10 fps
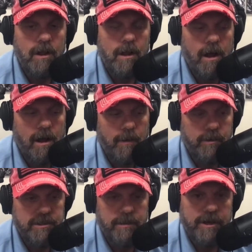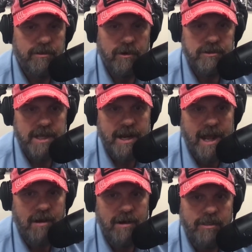um, where somebody throws that
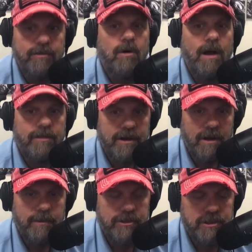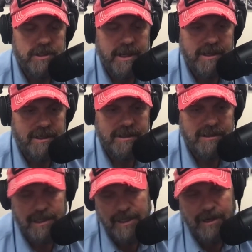out and I throw out the numbers just like this
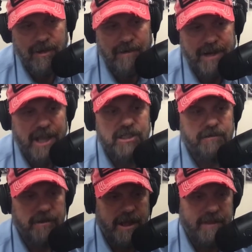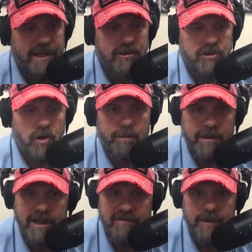and they, they don't have an answer for that. They either don't
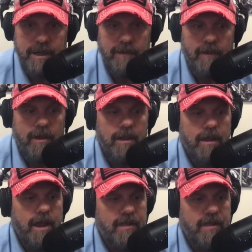believe me and